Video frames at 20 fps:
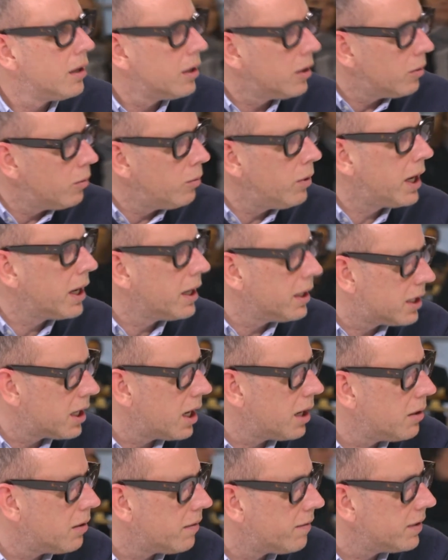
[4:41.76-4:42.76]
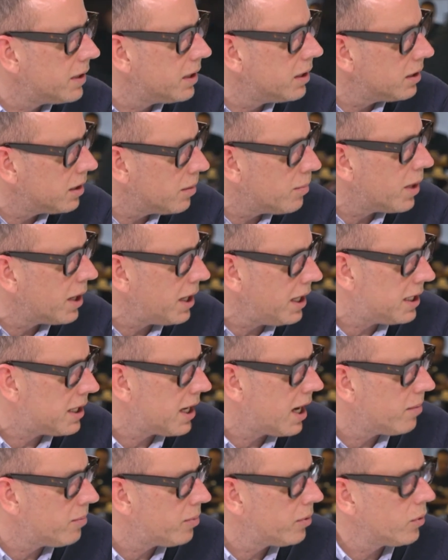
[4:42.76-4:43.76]
We're going to turn off the money
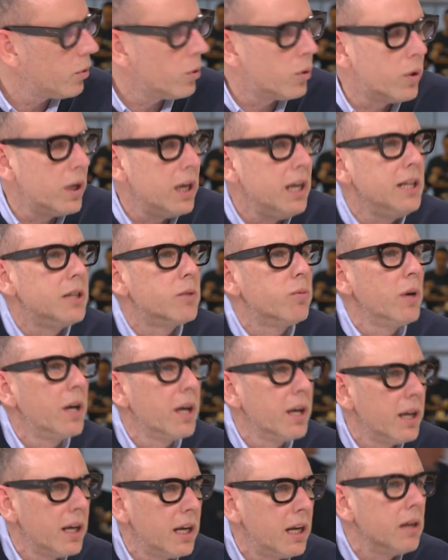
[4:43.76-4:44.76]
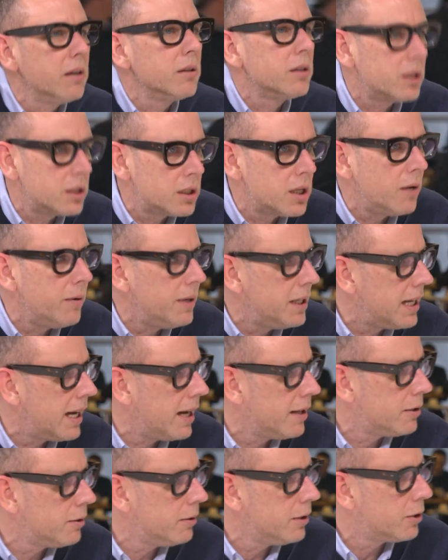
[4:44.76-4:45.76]
tap, or at least we're going to slow it
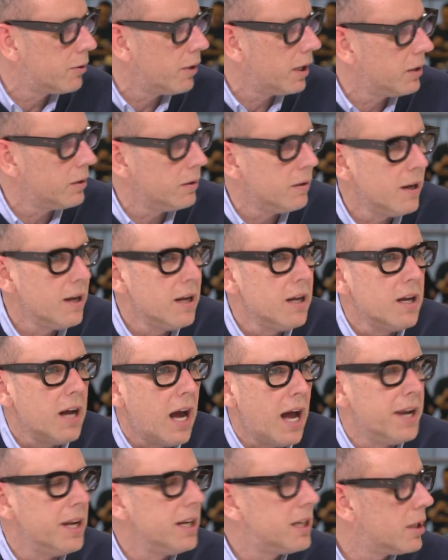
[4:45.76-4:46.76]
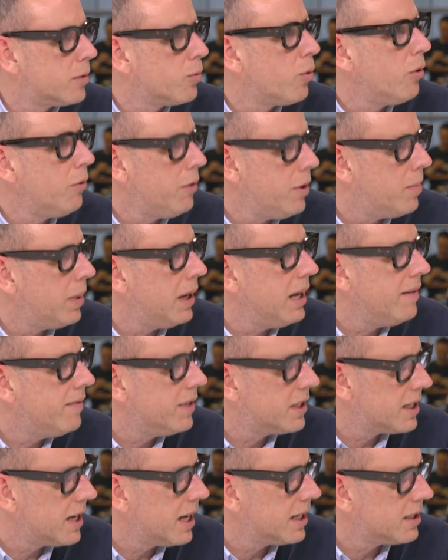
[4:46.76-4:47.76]
down to a trickle. And this is what we believe
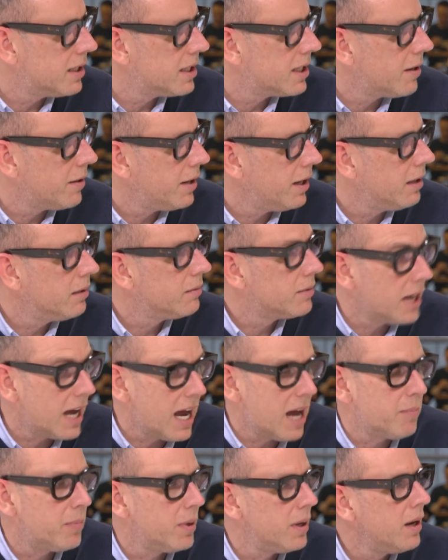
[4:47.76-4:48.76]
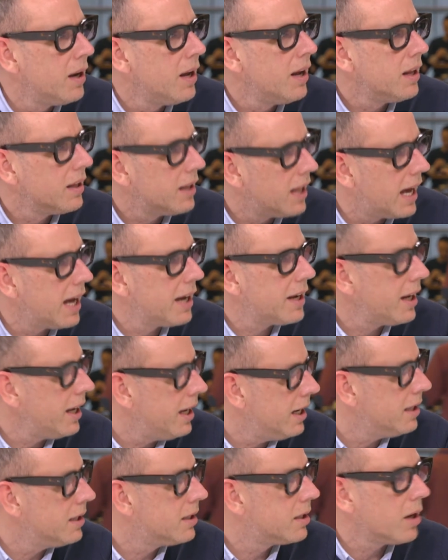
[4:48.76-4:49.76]
is necessary to happen. That
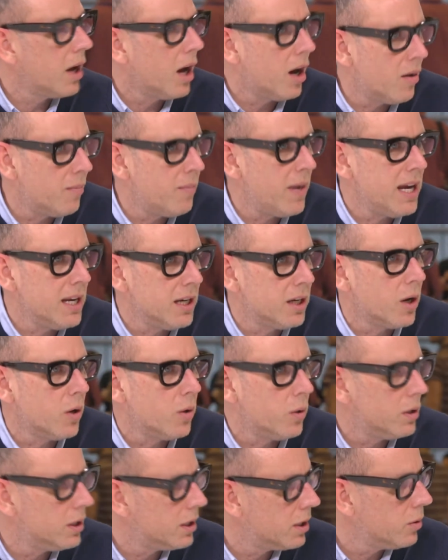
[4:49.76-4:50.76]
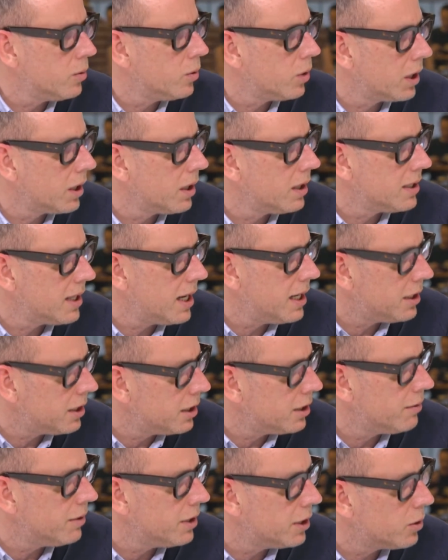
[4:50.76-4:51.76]
is our main goal as an organisation,
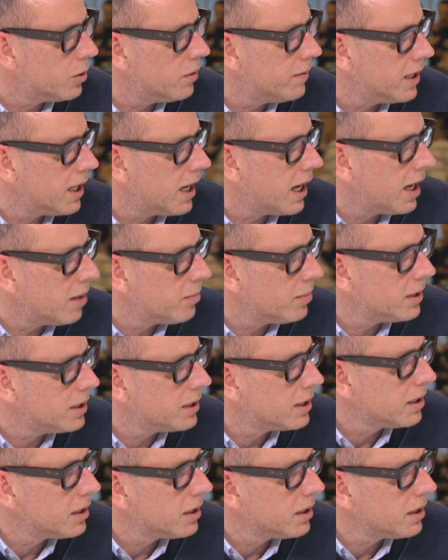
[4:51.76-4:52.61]
to ensure that that happens.